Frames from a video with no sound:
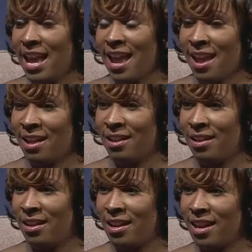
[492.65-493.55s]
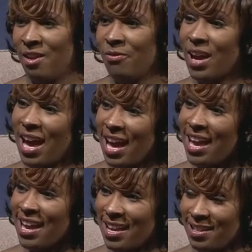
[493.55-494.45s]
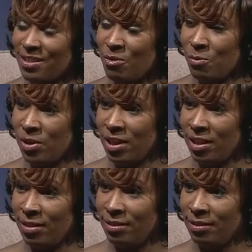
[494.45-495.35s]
And if I had someone